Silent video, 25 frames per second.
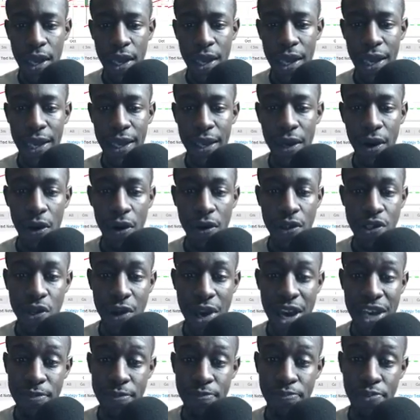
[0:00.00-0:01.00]
It also
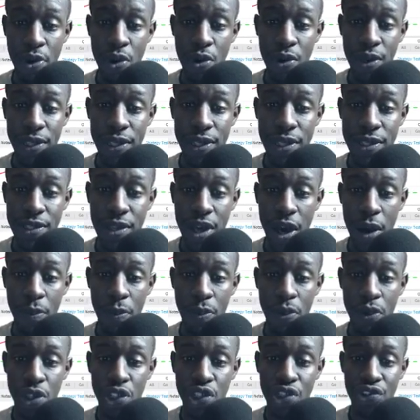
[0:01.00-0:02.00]
has broken this
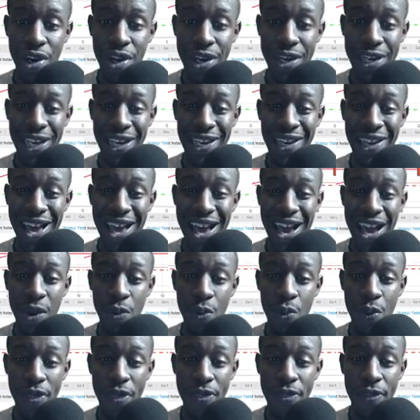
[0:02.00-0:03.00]
upward trending line
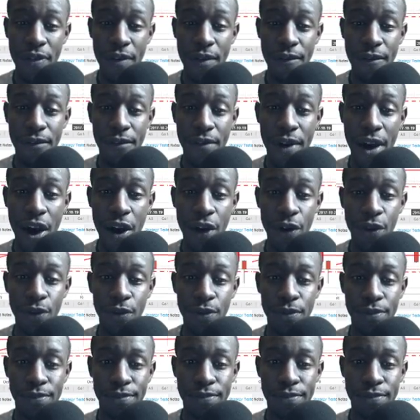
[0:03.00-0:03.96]
with volume.